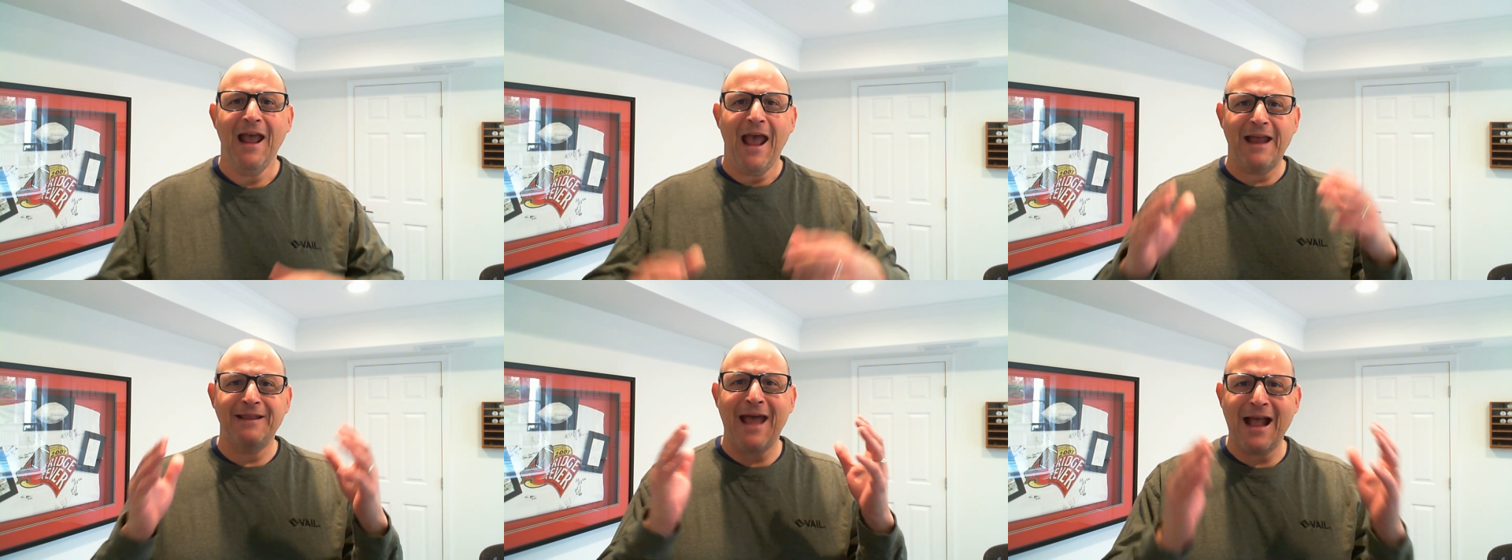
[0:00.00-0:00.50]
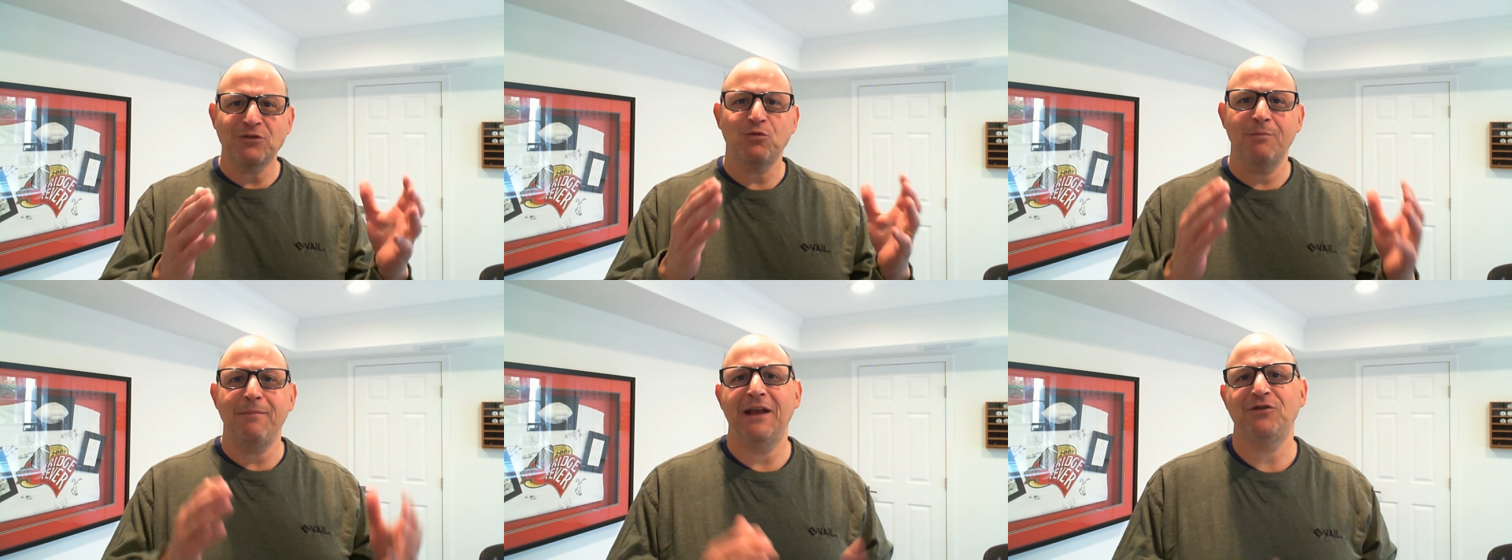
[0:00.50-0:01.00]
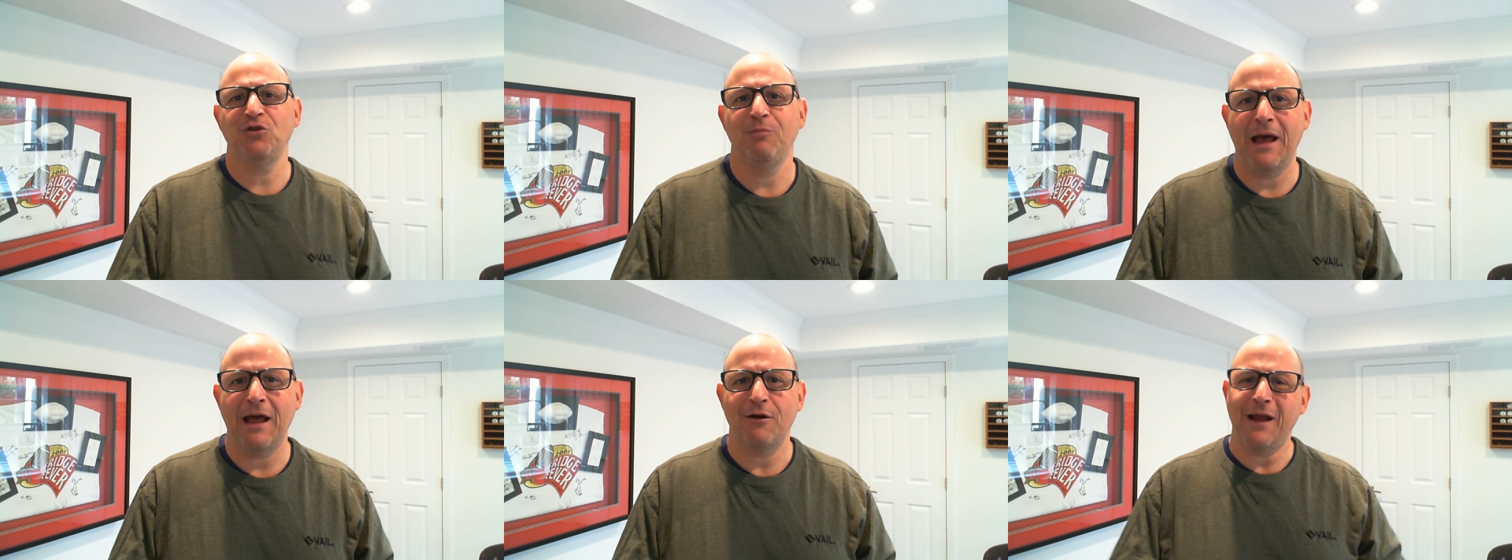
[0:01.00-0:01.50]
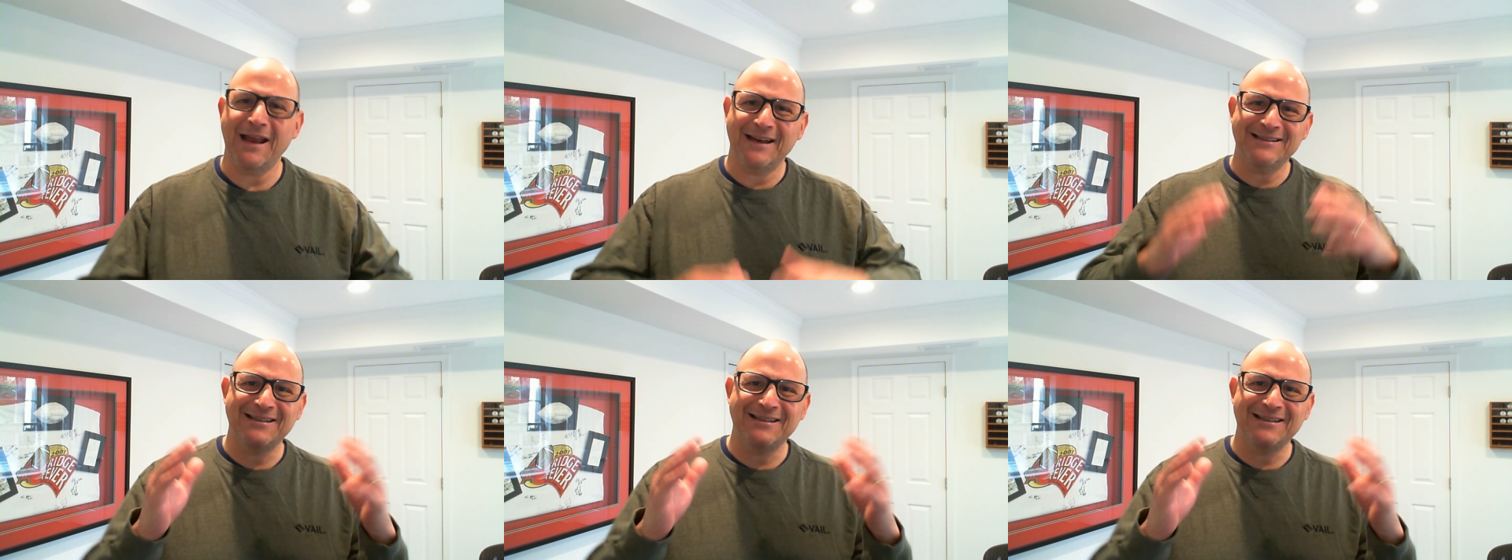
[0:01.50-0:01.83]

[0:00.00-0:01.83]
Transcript: And that's what makes you better. And in